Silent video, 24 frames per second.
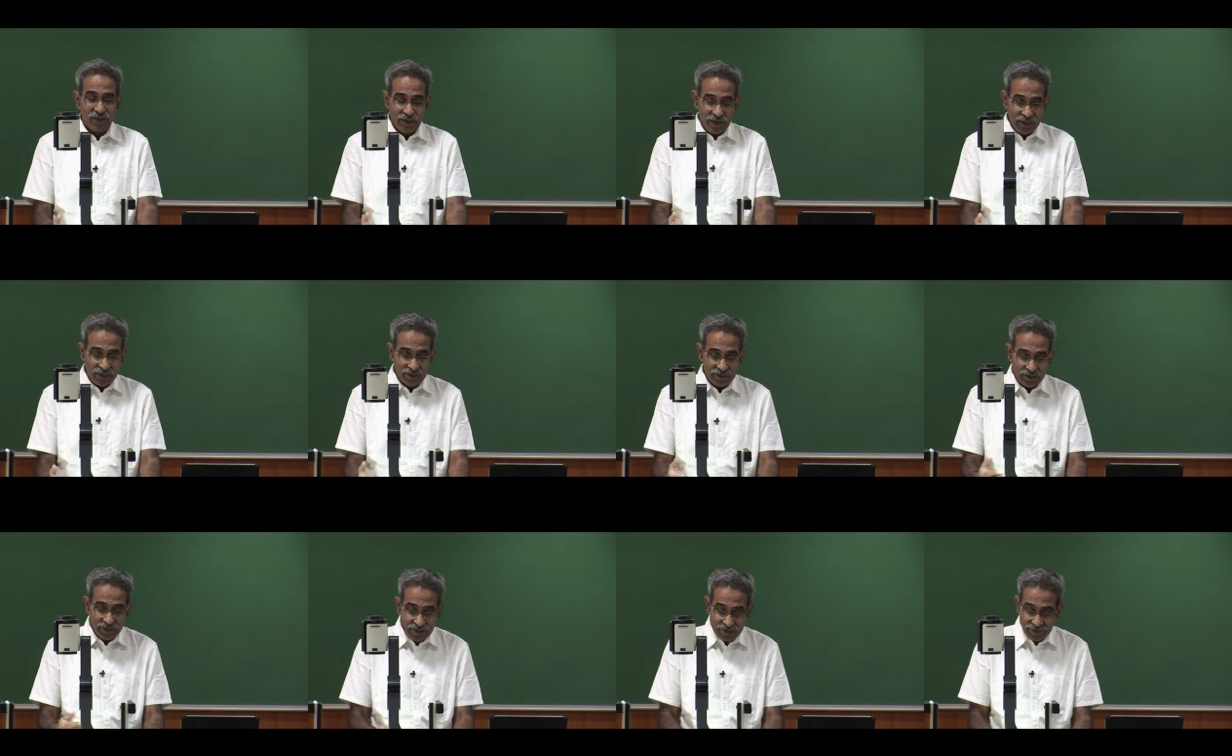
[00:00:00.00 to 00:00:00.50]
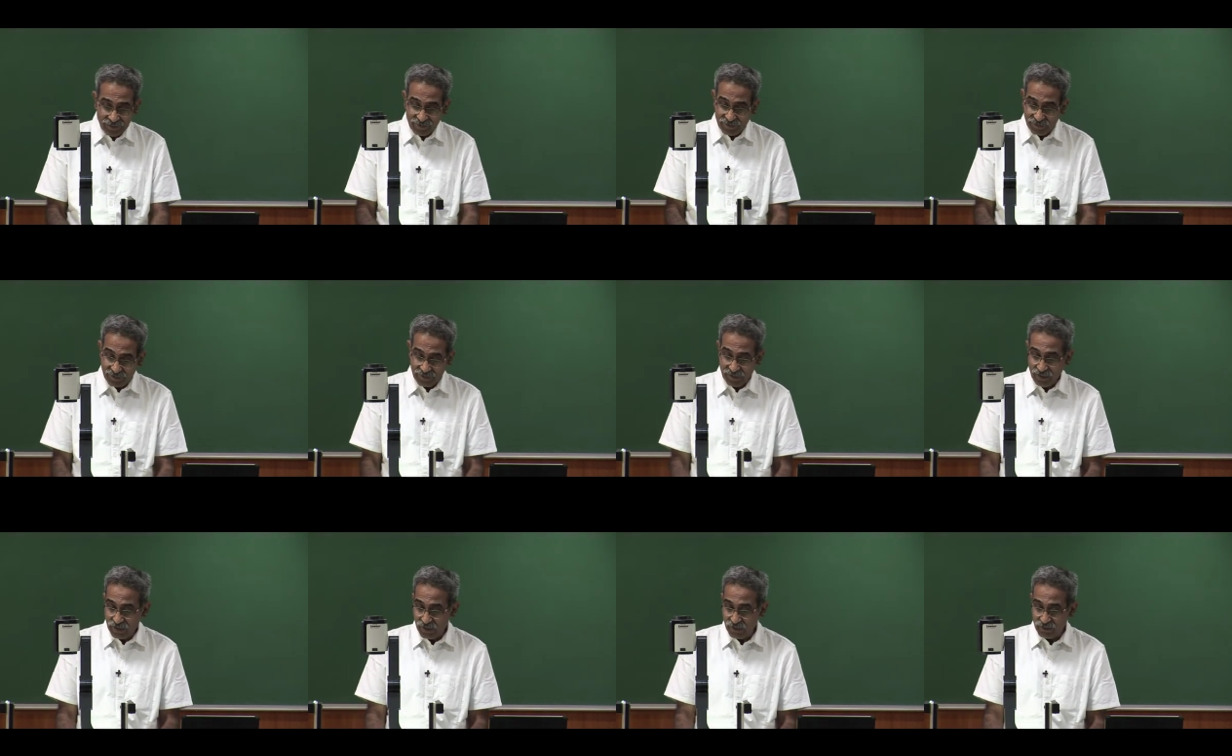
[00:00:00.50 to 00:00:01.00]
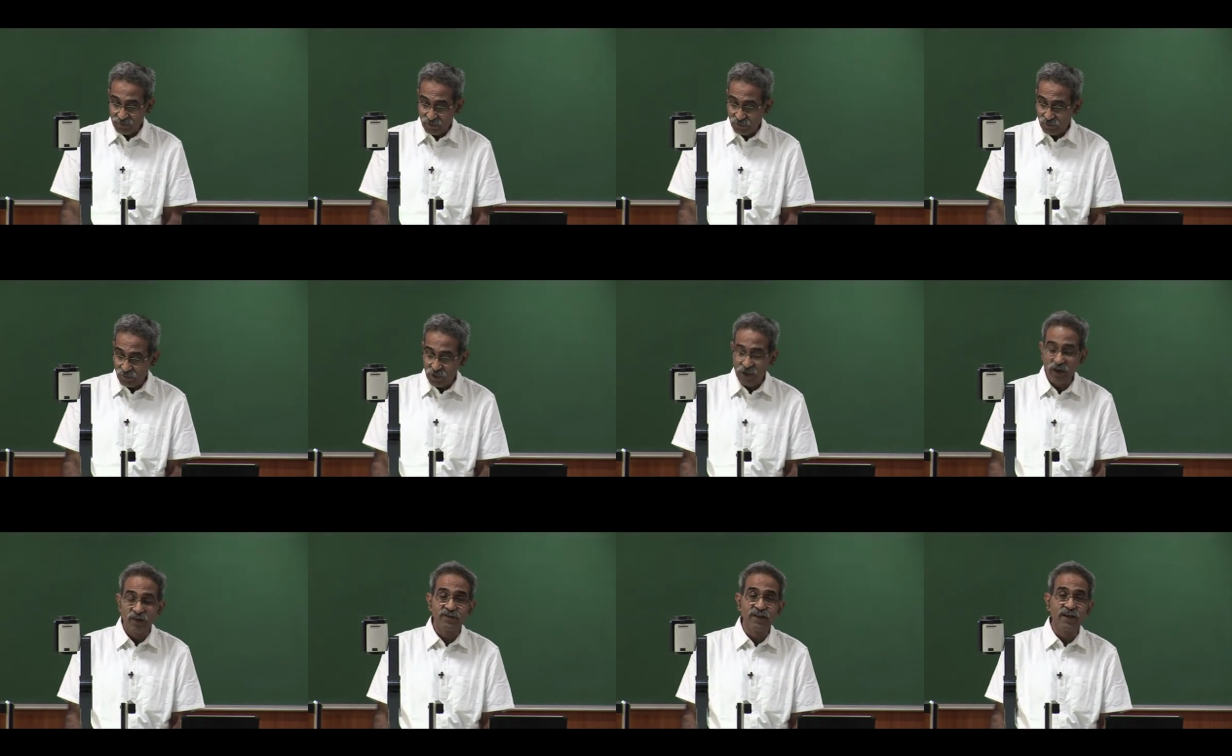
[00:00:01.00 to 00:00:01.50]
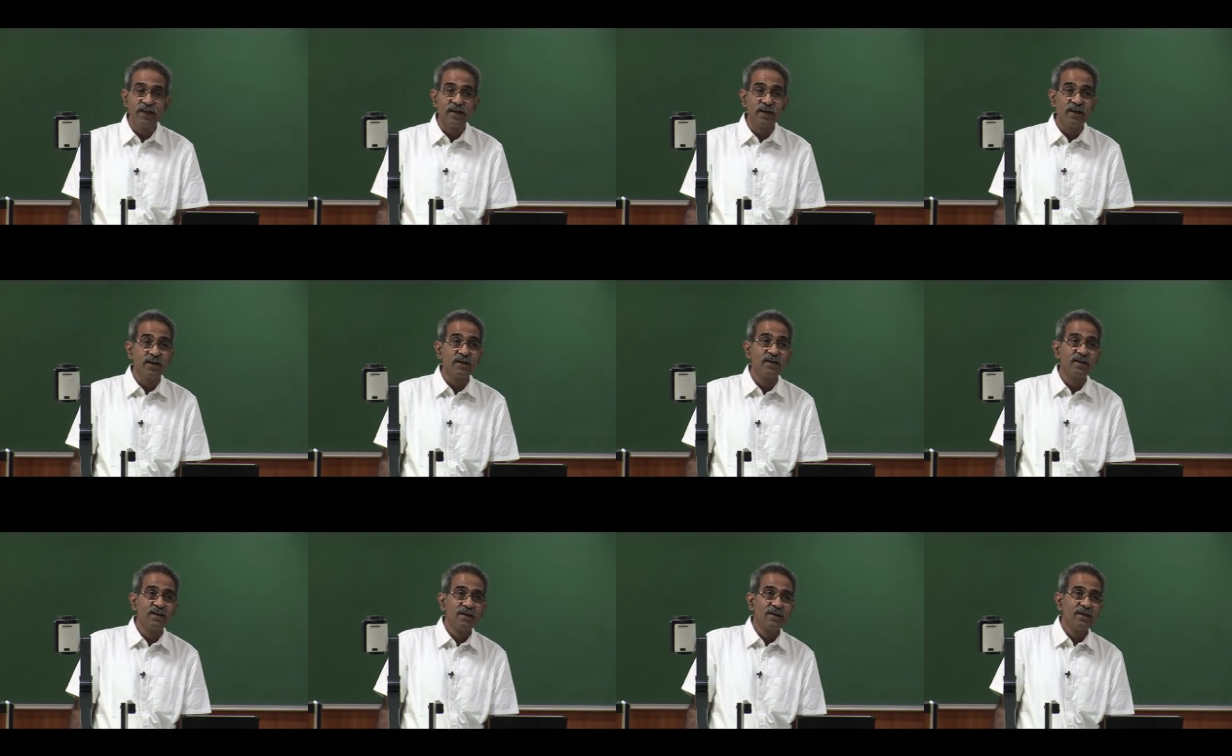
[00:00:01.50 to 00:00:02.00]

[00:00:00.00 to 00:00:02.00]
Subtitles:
and this is one of the